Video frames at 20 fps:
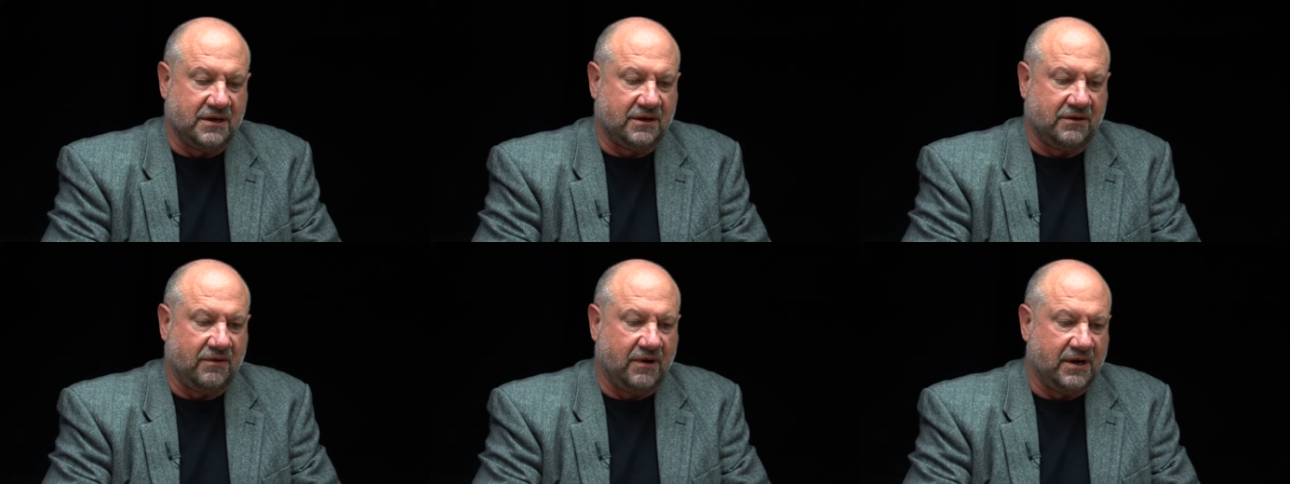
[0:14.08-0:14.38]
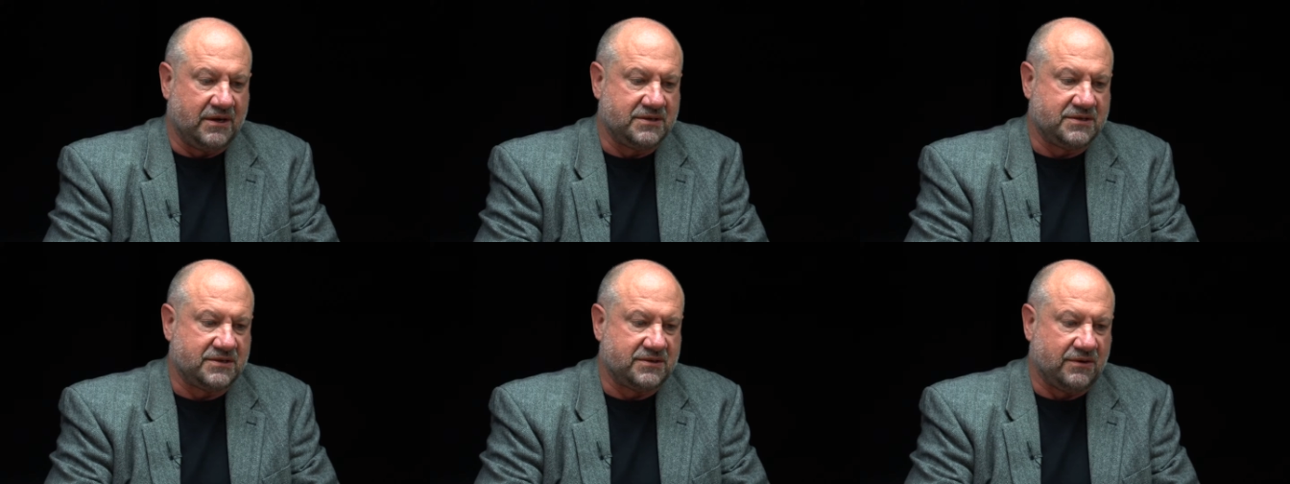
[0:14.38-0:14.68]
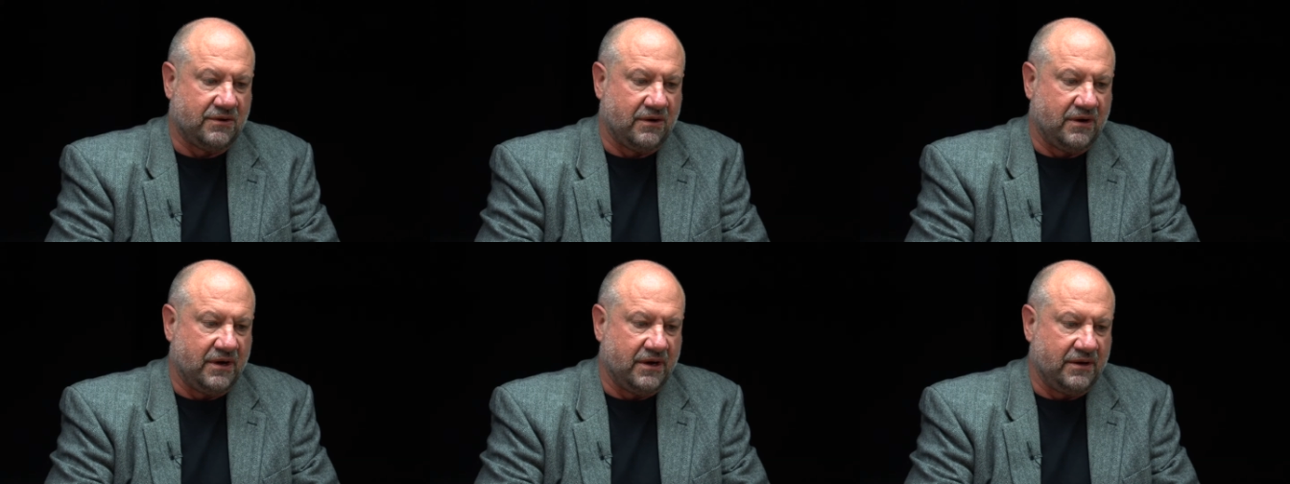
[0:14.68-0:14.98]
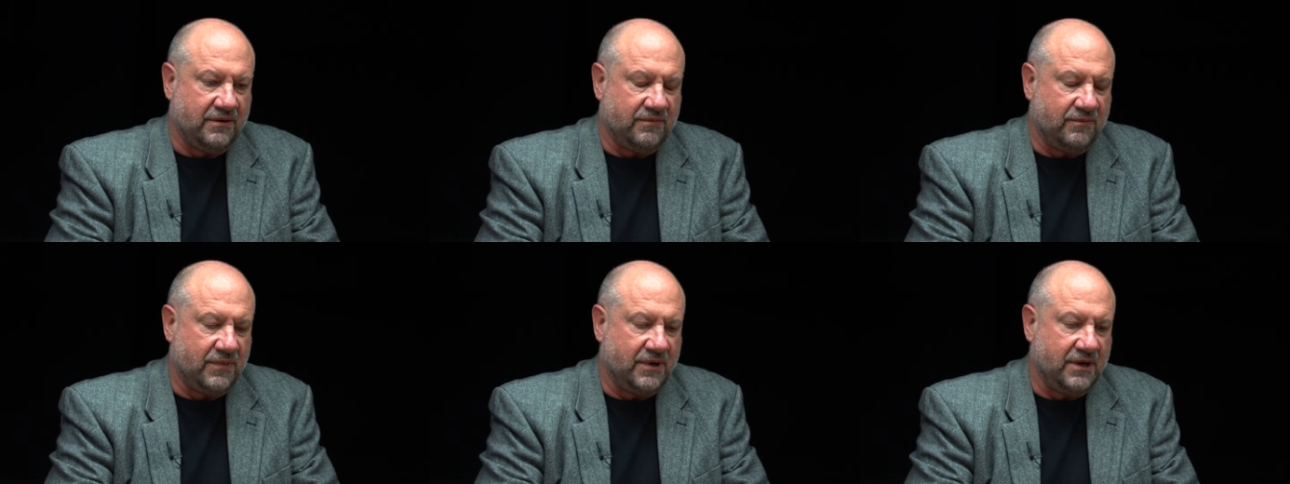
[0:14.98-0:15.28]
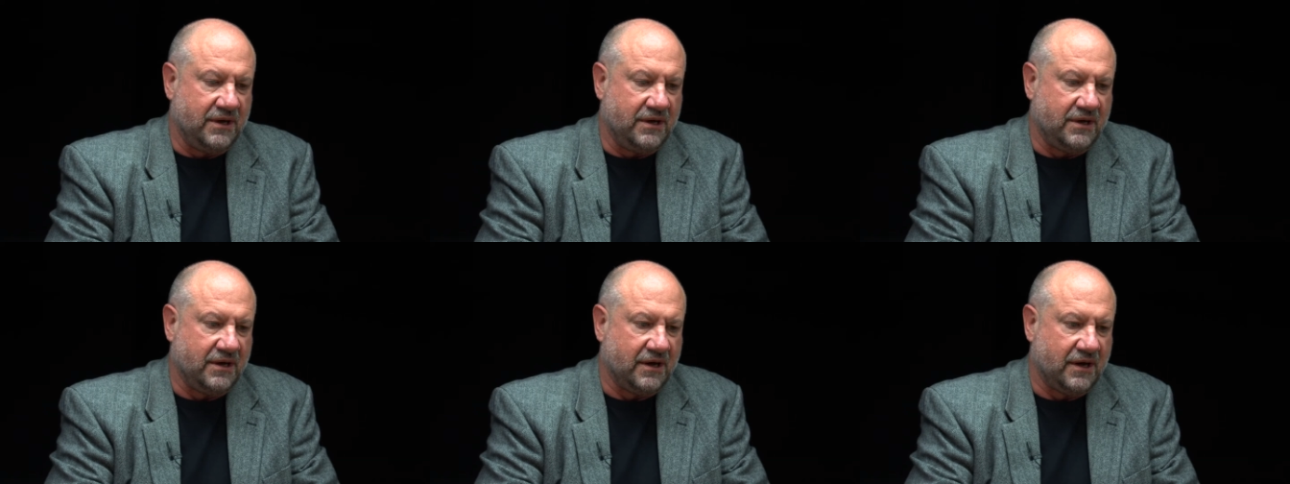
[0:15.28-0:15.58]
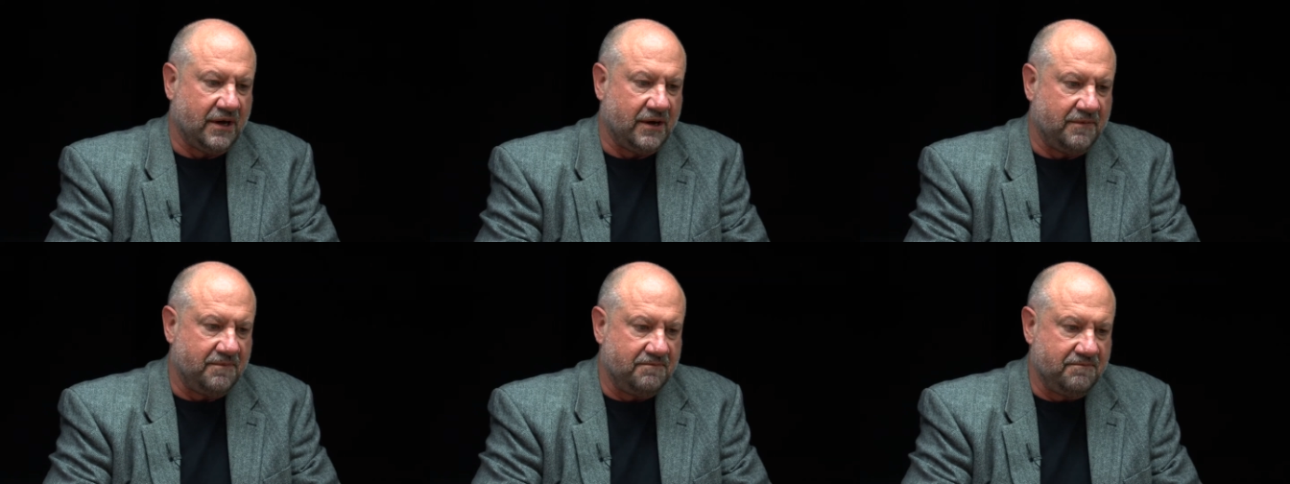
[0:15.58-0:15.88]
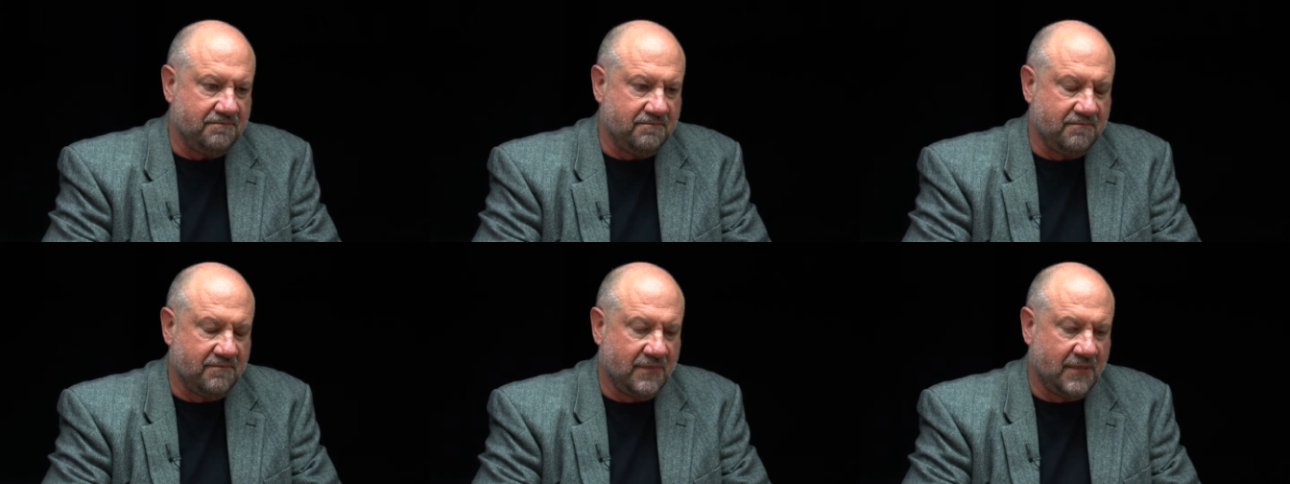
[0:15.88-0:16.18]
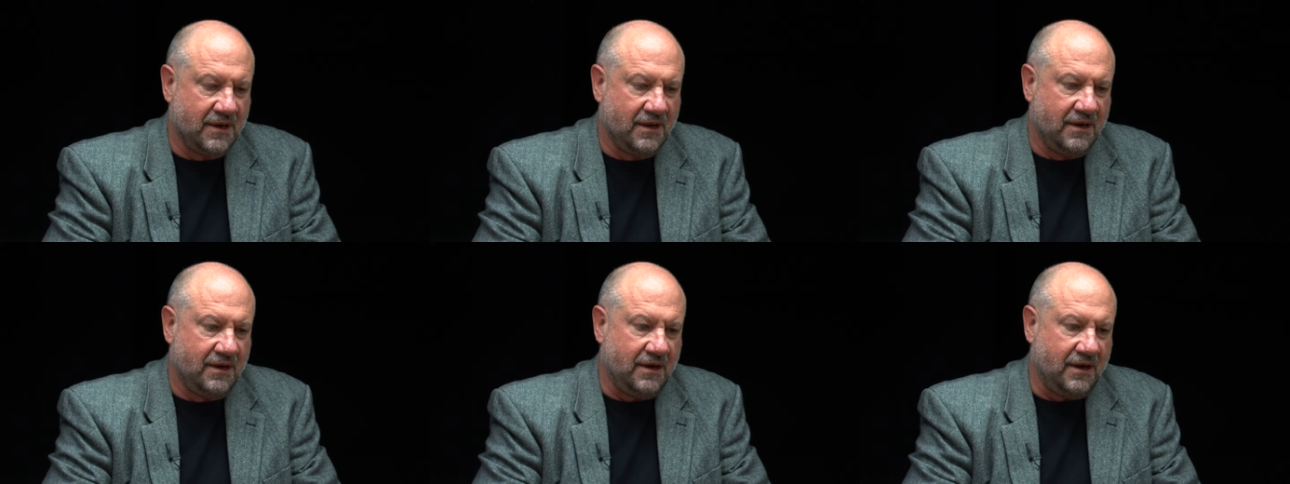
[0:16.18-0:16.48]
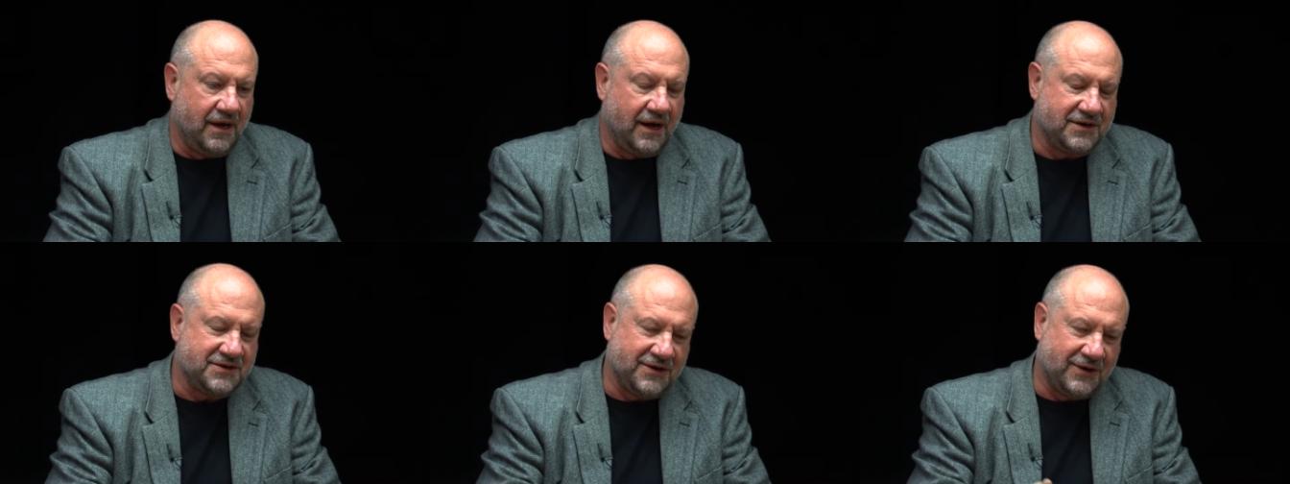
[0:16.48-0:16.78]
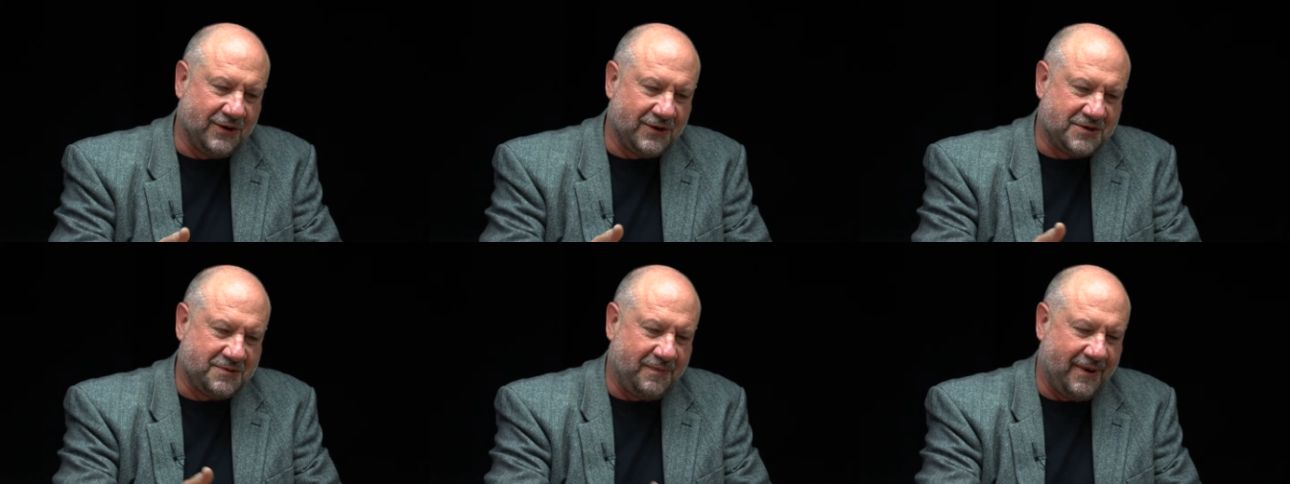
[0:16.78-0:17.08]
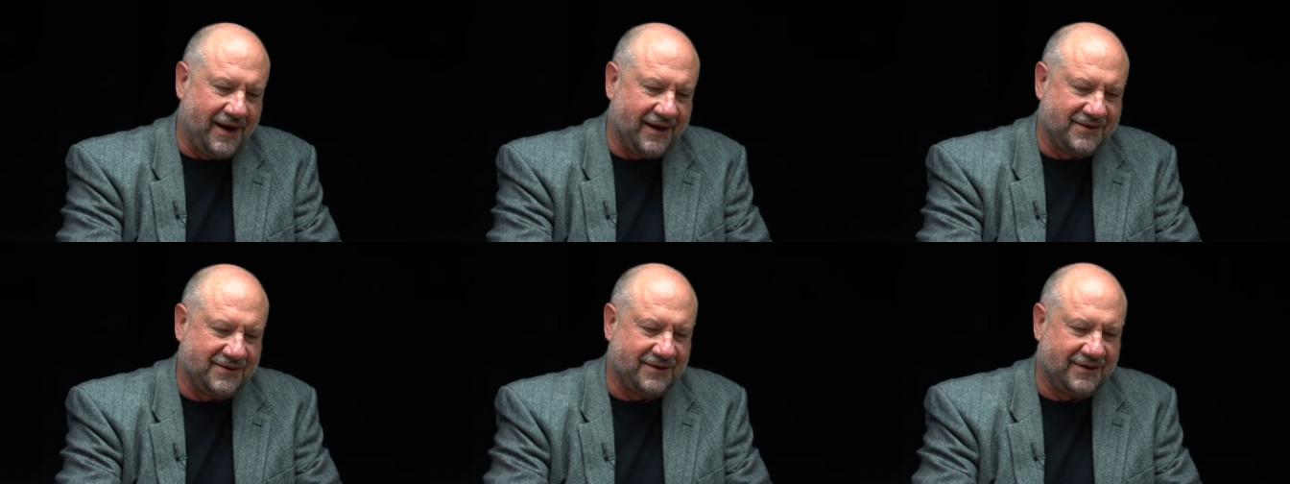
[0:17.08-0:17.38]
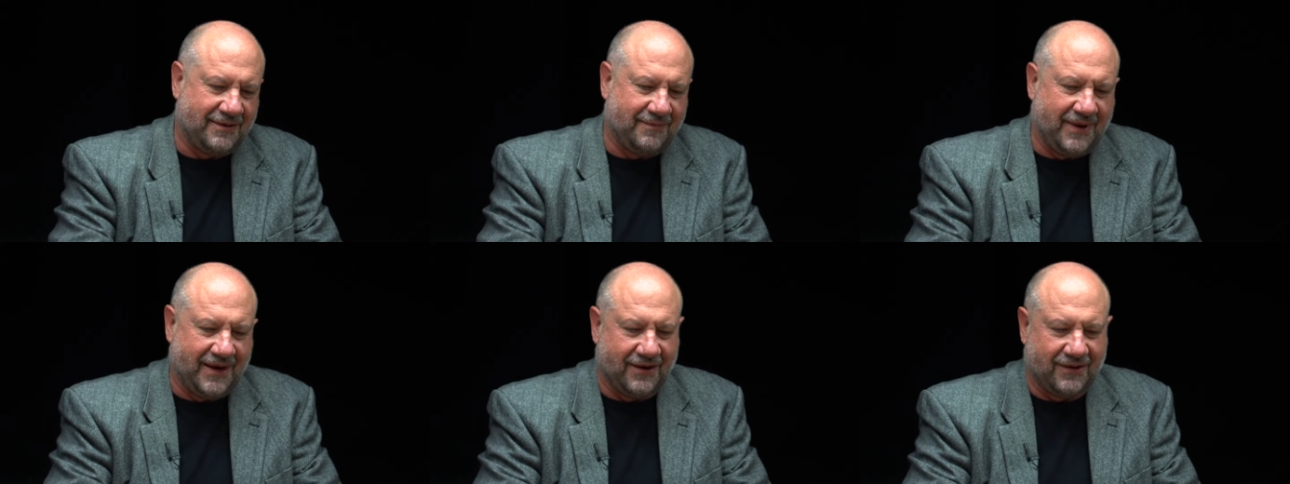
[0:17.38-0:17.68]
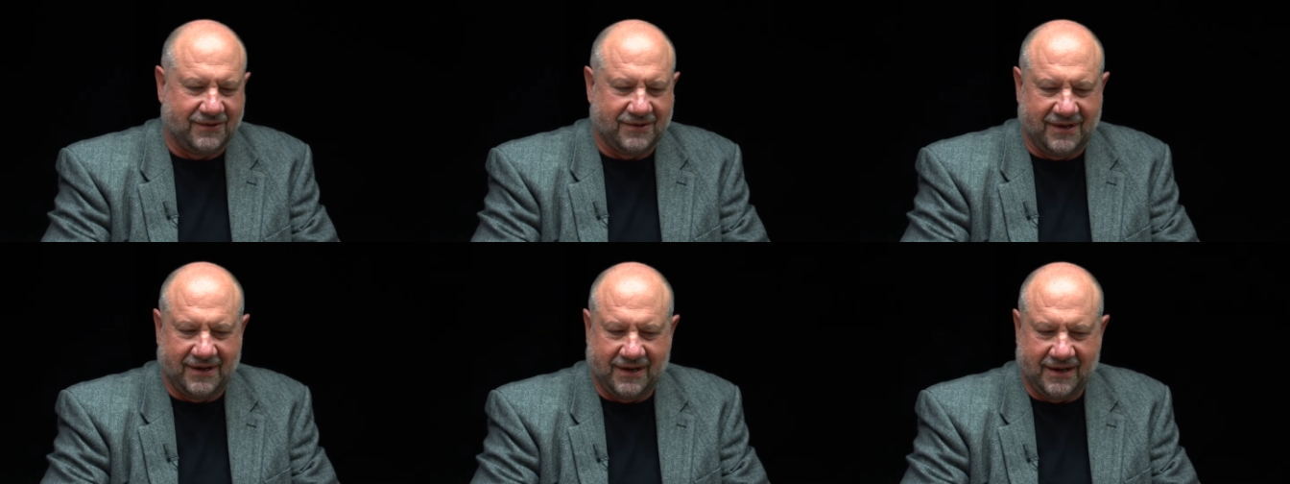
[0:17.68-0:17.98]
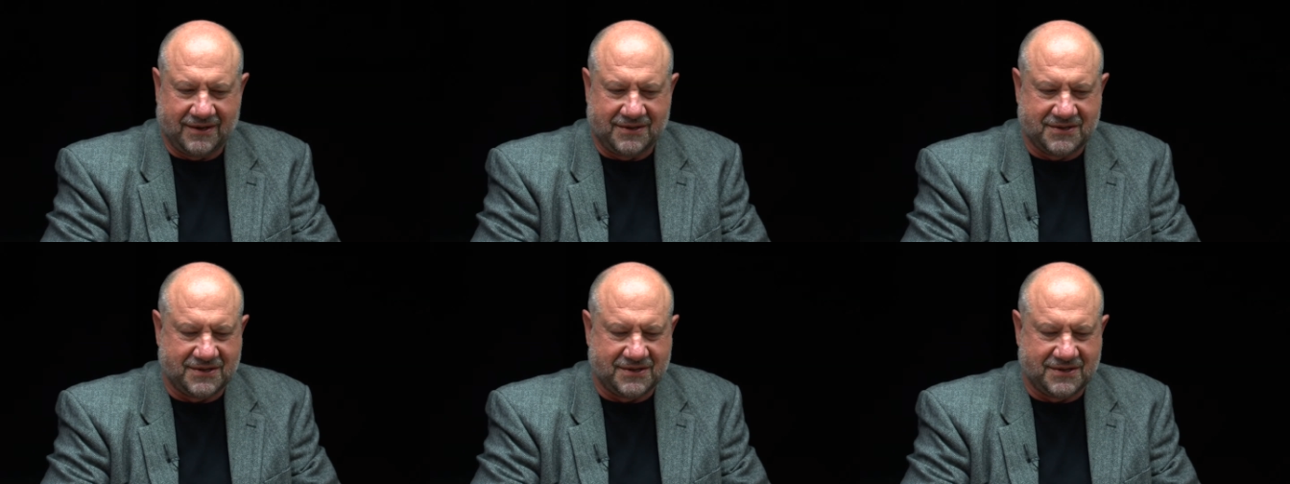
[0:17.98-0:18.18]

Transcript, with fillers: a great story. We actually goes back to the Mayo Clinic.